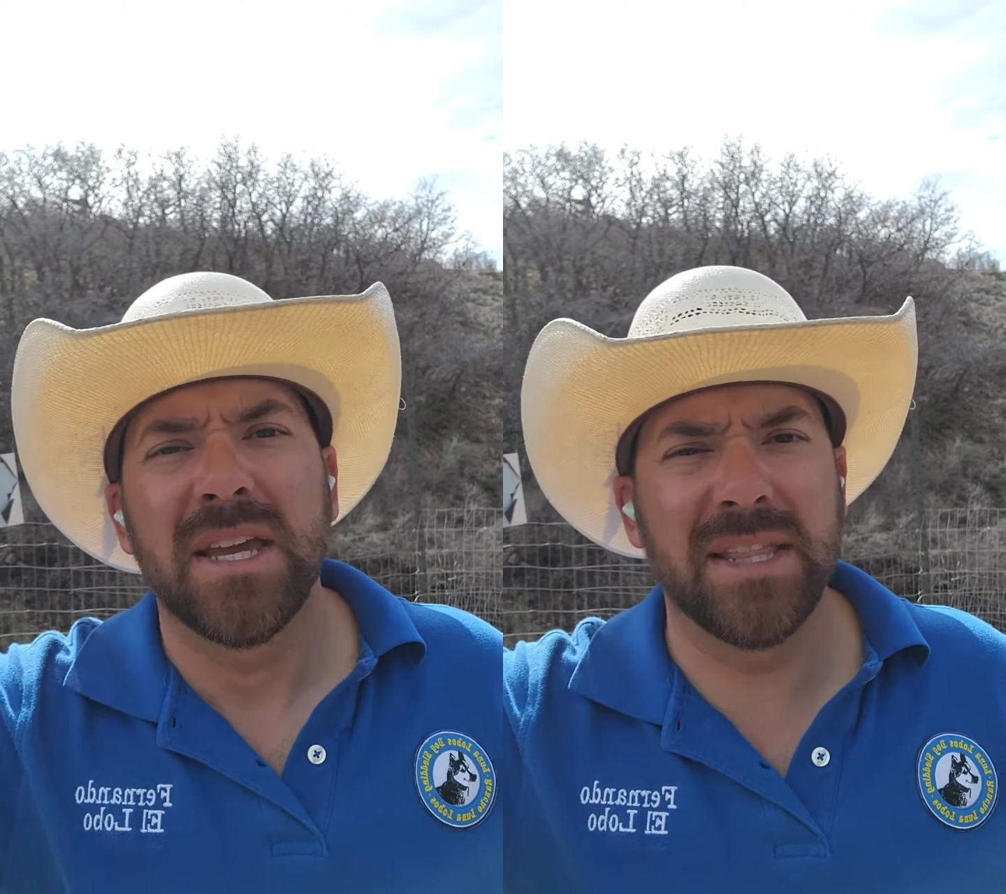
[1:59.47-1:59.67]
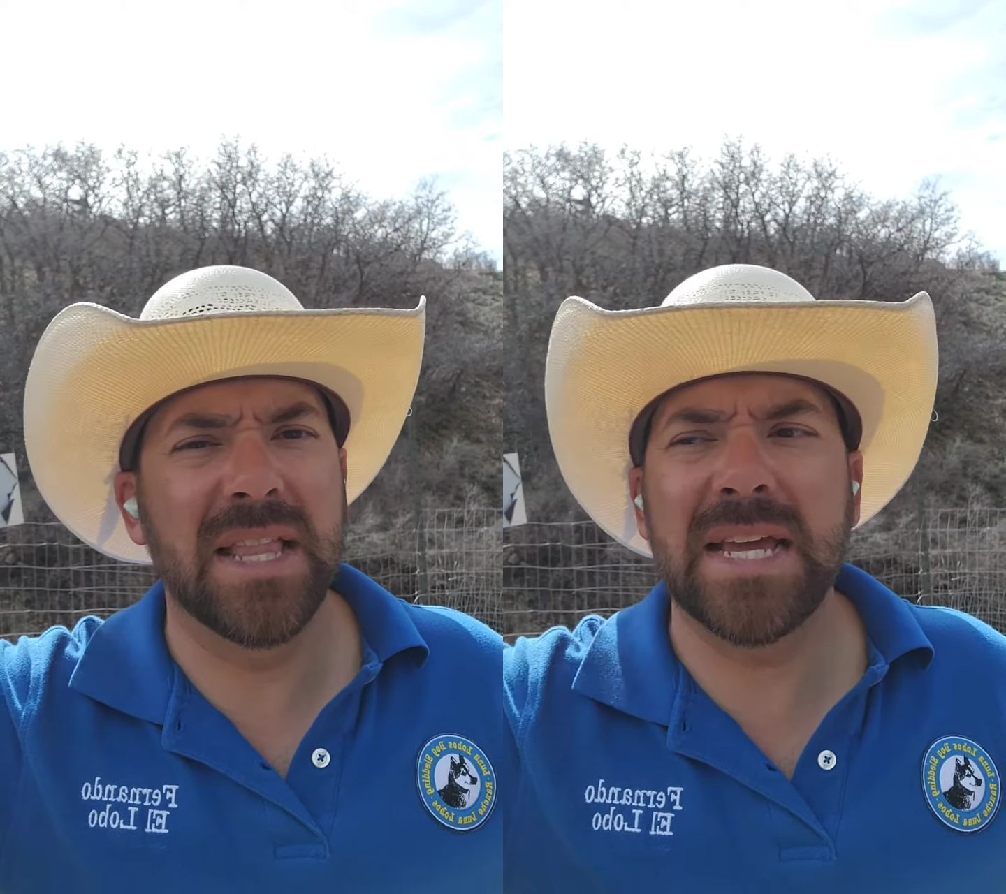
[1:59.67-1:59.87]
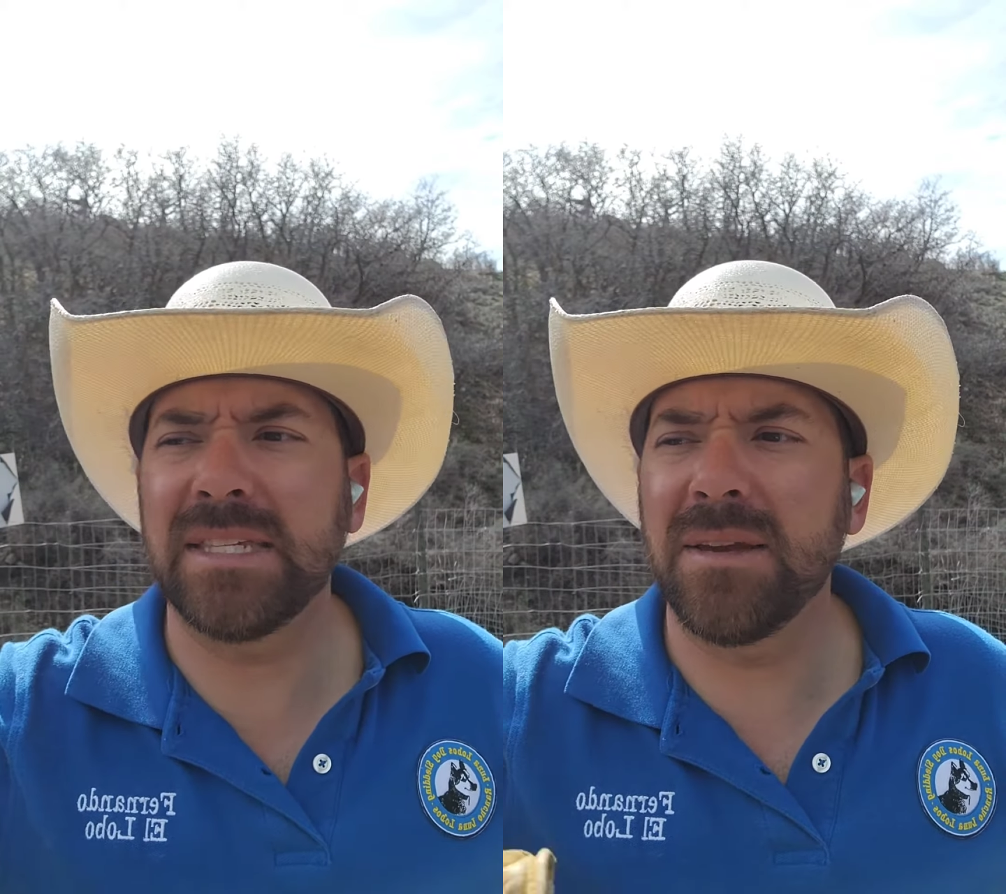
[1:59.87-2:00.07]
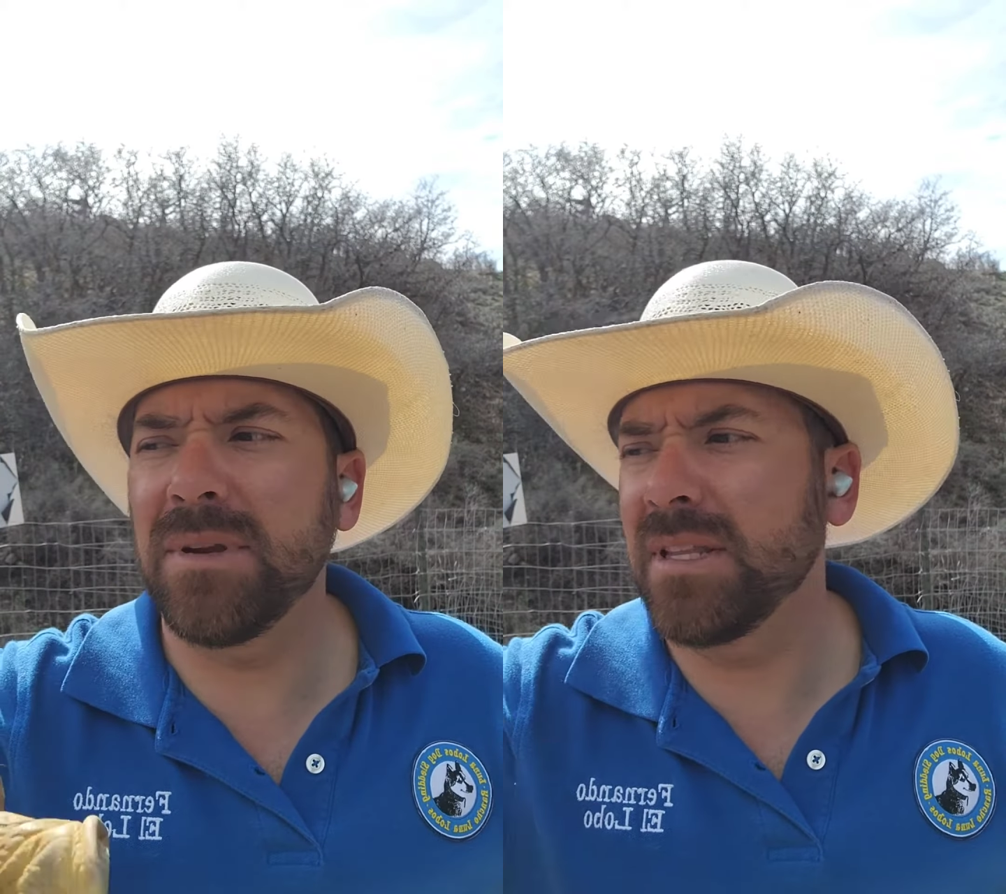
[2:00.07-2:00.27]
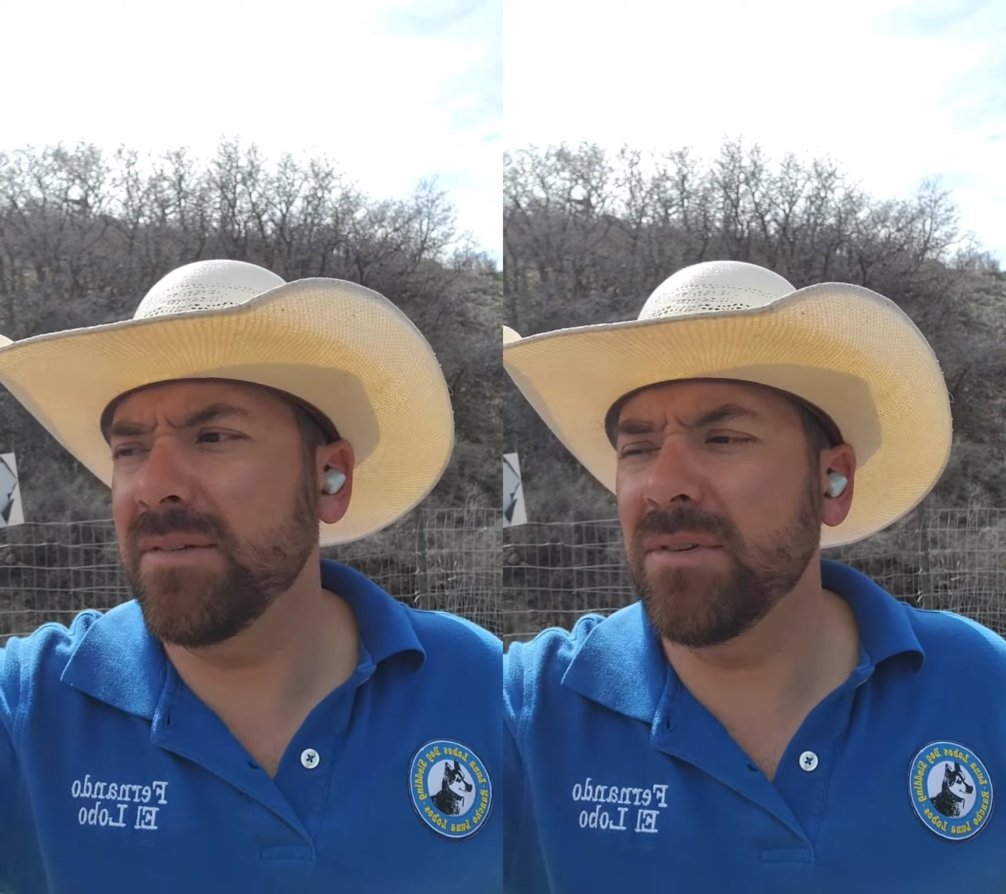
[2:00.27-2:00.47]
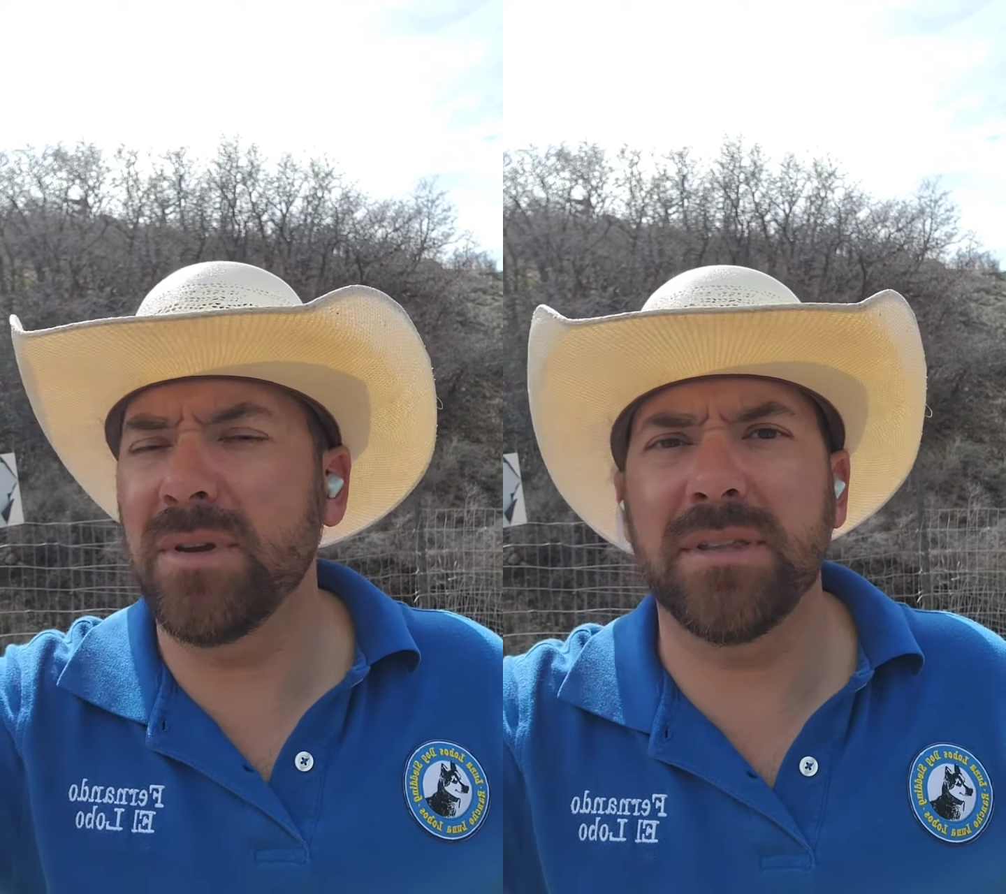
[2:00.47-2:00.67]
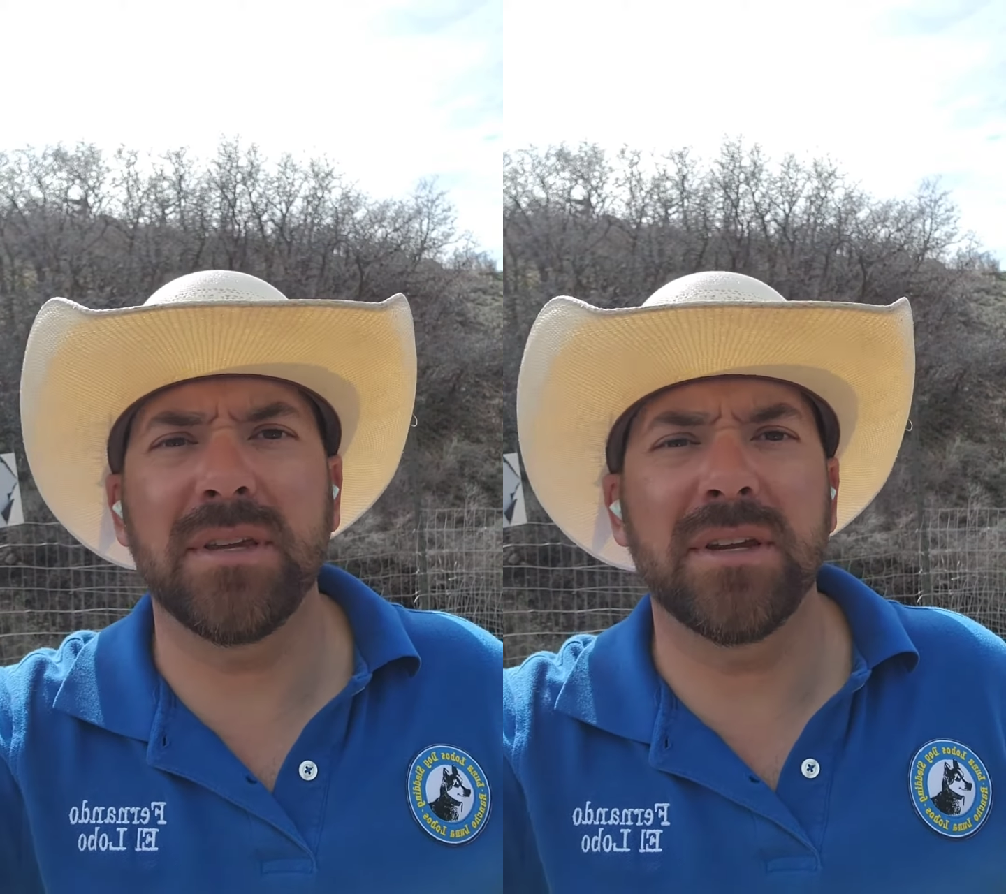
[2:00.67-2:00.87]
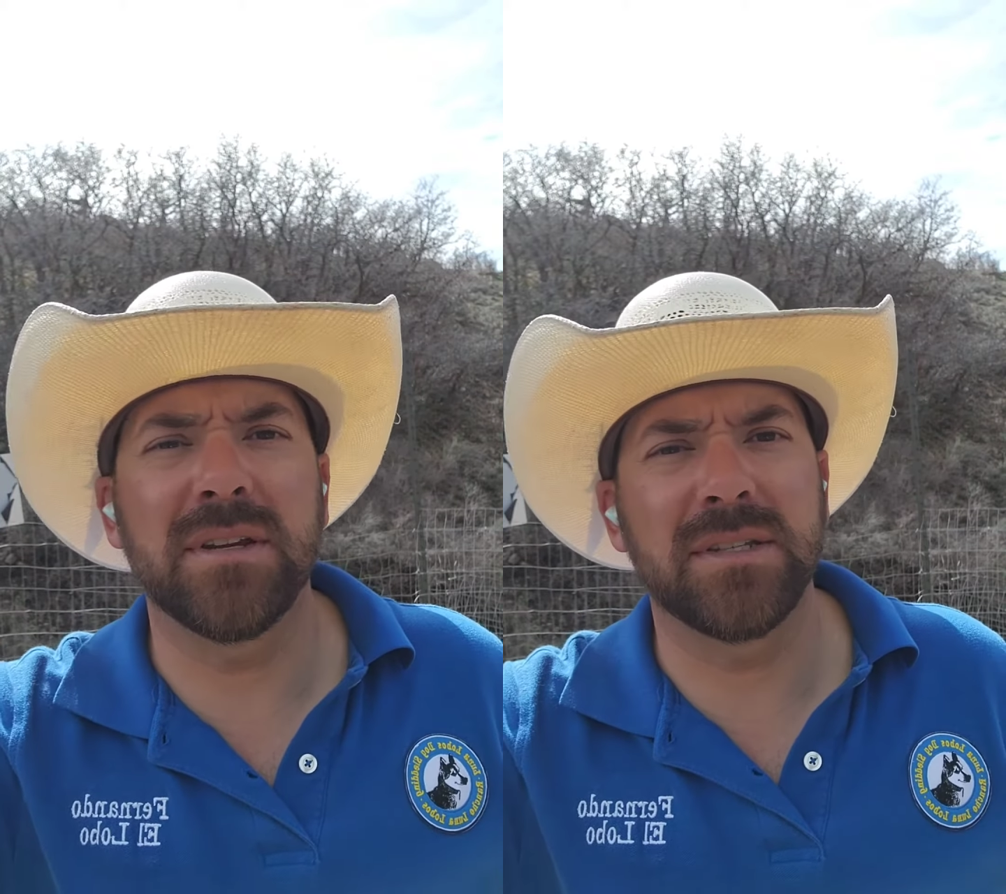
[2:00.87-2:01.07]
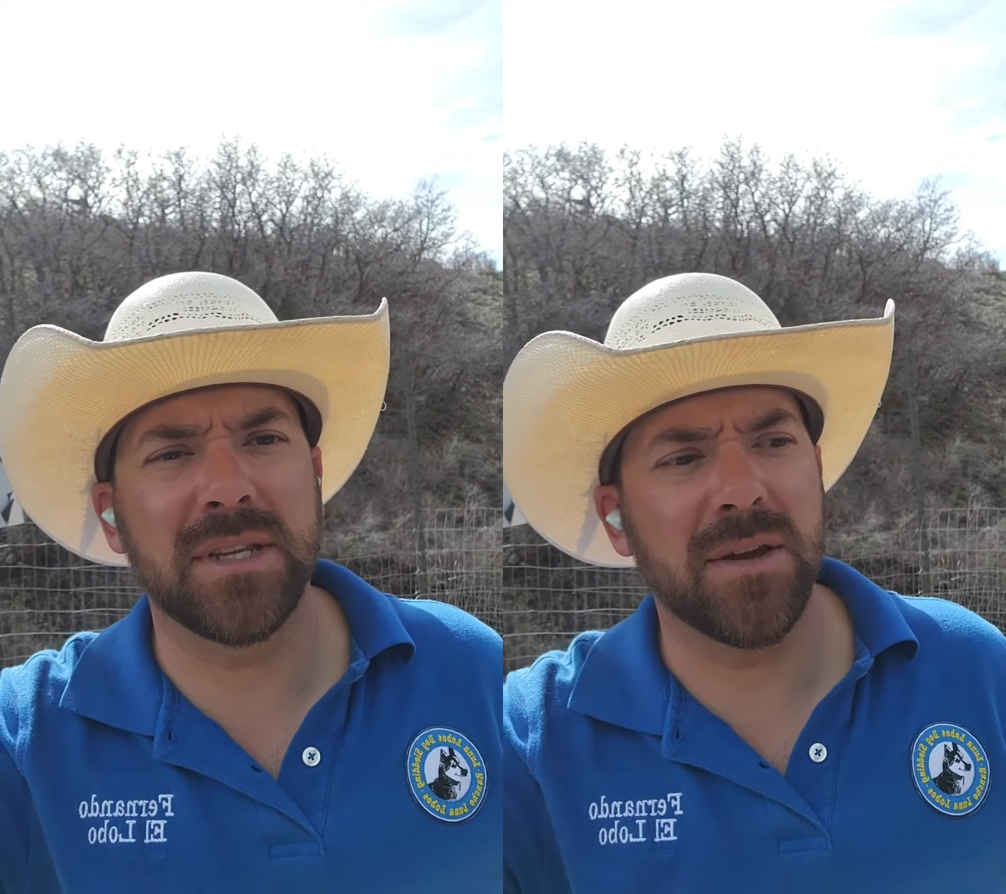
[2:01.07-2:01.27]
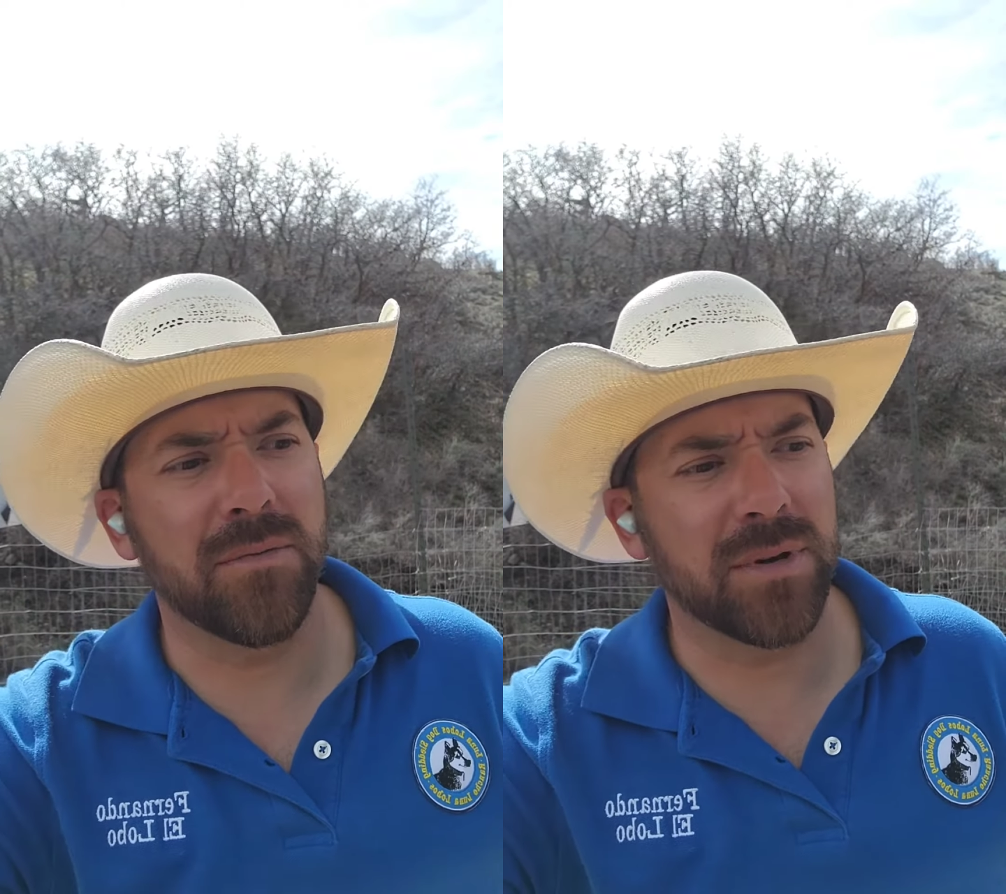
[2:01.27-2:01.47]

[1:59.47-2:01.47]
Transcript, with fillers: And the last thing I'm gonna leave you with here is that